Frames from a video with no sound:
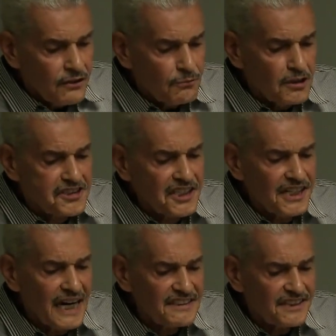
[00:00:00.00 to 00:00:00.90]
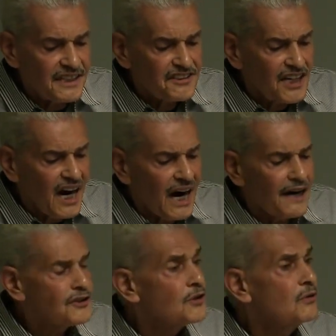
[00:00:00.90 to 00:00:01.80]
will see that the
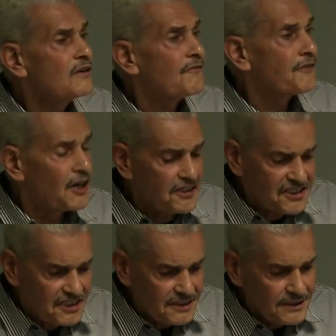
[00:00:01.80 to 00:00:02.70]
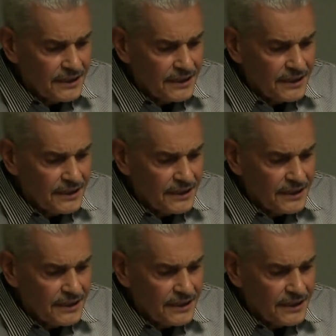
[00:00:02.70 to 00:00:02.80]
entire universe